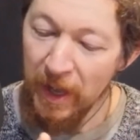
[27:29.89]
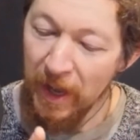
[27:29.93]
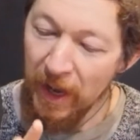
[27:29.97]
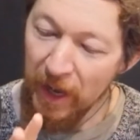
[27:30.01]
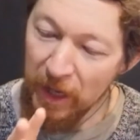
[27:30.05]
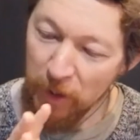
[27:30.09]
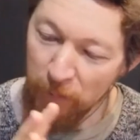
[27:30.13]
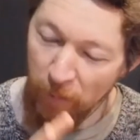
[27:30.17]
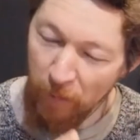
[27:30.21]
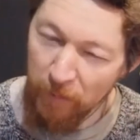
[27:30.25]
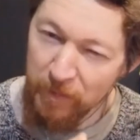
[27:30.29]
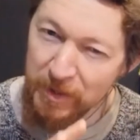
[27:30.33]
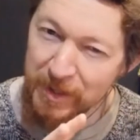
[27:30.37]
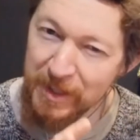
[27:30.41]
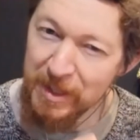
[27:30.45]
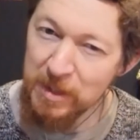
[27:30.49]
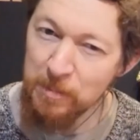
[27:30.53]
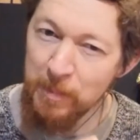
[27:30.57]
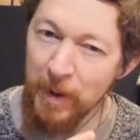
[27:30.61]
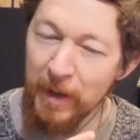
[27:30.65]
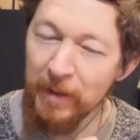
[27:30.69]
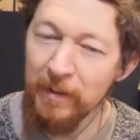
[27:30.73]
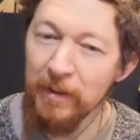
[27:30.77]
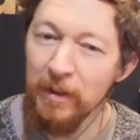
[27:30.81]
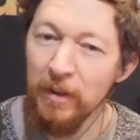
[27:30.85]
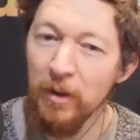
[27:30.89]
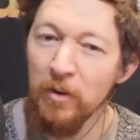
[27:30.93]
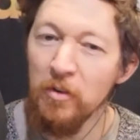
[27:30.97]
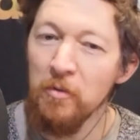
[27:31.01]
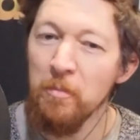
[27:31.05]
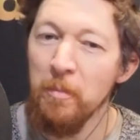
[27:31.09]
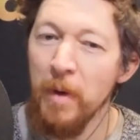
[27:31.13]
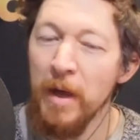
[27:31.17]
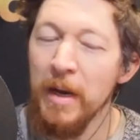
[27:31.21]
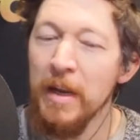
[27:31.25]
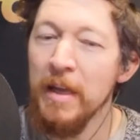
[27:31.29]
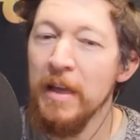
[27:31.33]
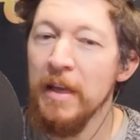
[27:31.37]
And you've obviously spent a lot of
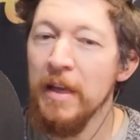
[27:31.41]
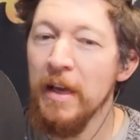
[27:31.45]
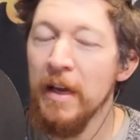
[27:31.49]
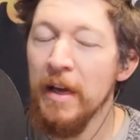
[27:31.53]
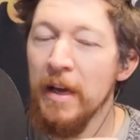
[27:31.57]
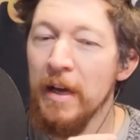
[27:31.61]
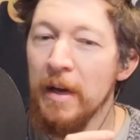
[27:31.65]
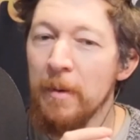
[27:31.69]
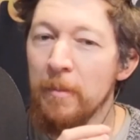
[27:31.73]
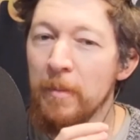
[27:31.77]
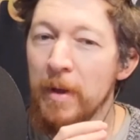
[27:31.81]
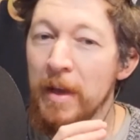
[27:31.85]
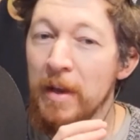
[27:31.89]
money um,